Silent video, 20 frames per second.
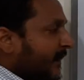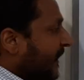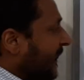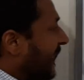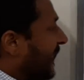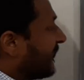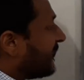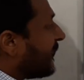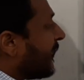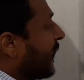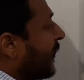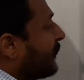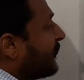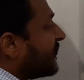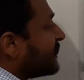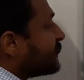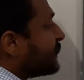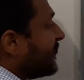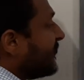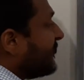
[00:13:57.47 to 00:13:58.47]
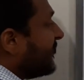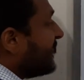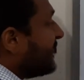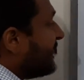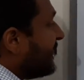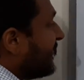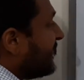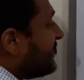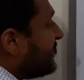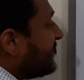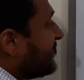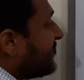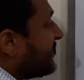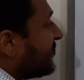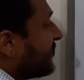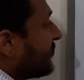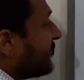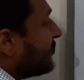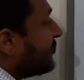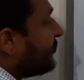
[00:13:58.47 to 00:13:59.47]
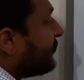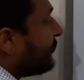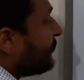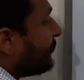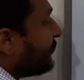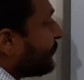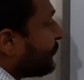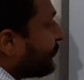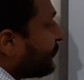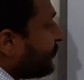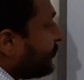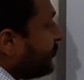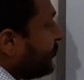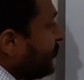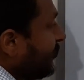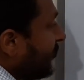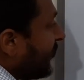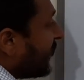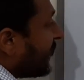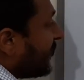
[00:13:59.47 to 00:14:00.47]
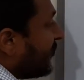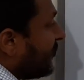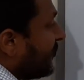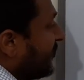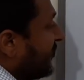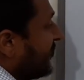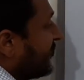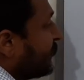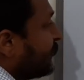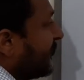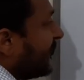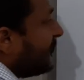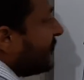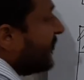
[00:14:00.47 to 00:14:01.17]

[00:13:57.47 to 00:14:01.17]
And how much will be this? This will